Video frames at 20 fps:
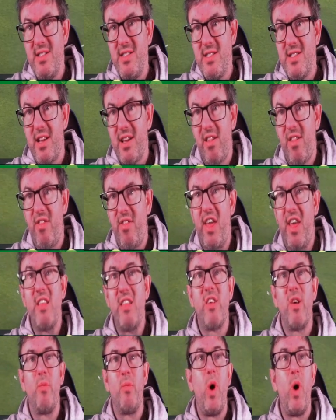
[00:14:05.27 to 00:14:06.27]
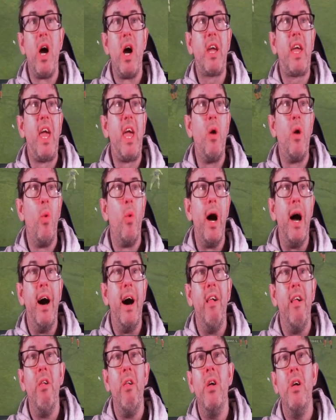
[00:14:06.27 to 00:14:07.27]
because things are working
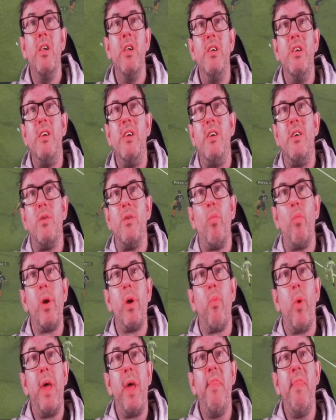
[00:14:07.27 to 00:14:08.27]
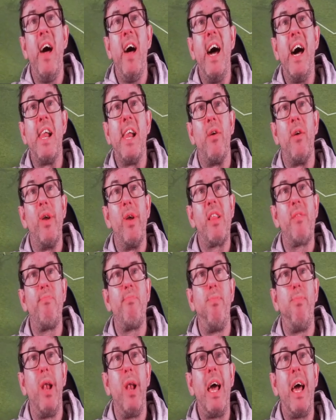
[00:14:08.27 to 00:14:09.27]
well. We win the header. It's
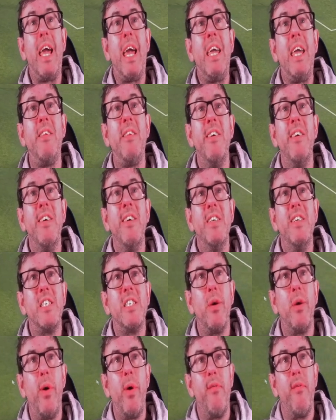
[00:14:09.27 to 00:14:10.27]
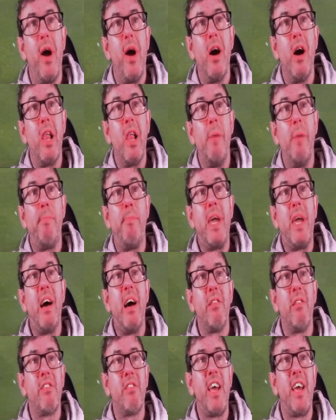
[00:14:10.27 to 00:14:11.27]
played to Irala.
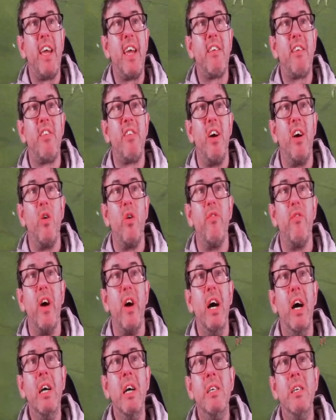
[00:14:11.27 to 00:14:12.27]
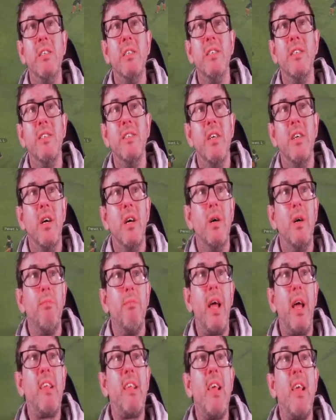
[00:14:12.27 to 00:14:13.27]
BL takes over.
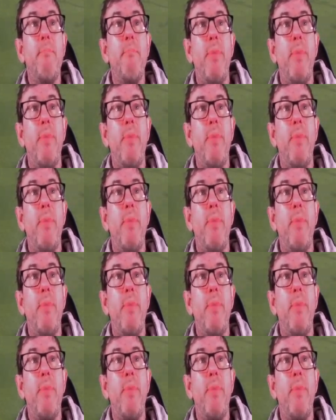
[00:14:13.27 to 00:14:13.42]
Plays it